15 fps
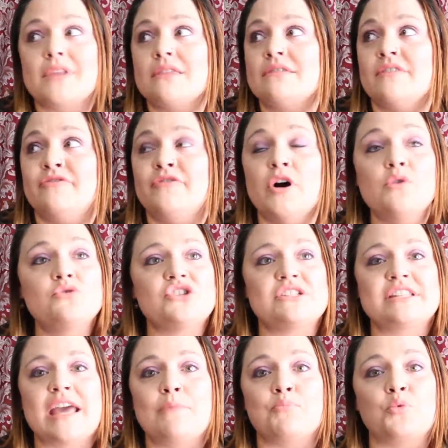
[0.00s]
The phone
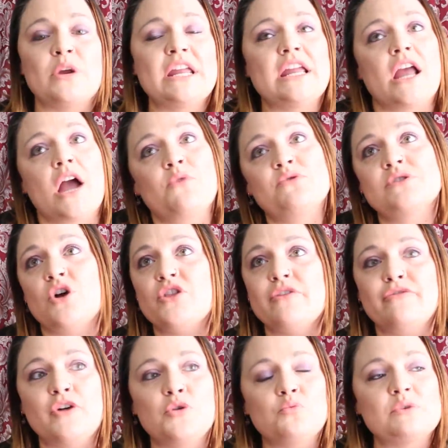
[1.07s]
just kept ringing. I was on the
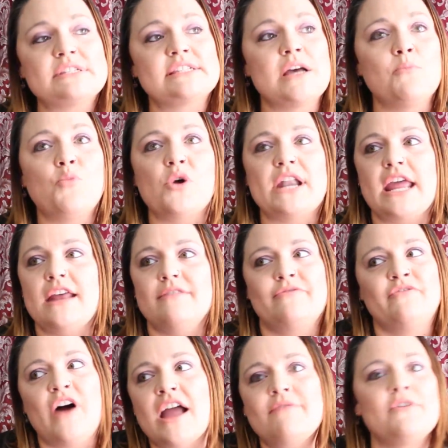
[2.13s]
phone with someone and
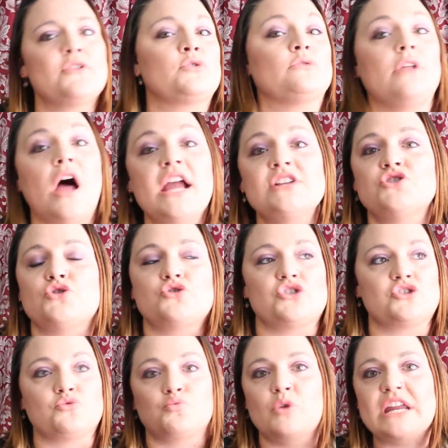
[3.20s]
five other lines are
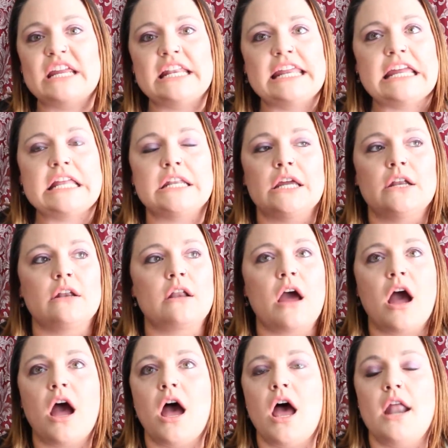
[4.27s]
just ringing in. And
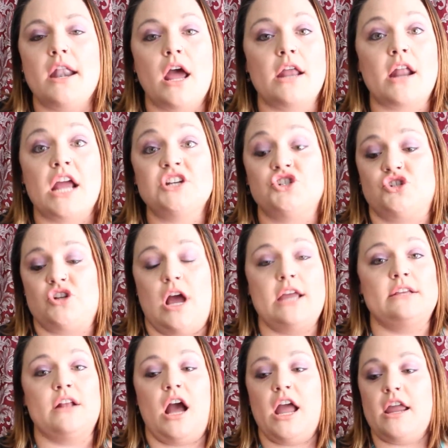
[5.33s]

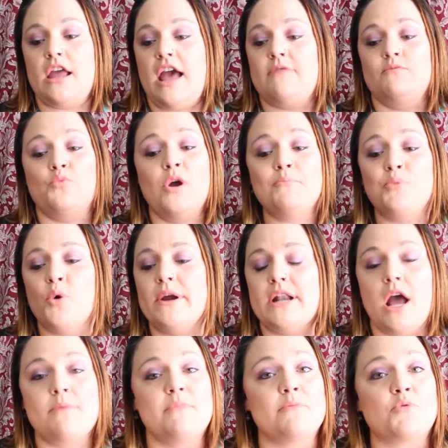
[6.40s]
I at one point,
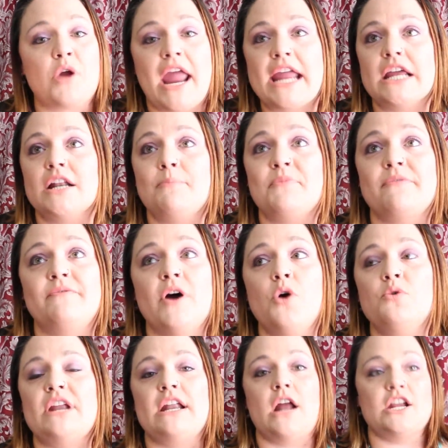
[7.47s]
I remember hanging up the
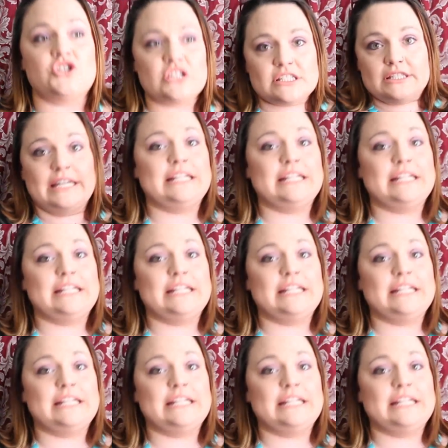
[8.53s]
phone and I just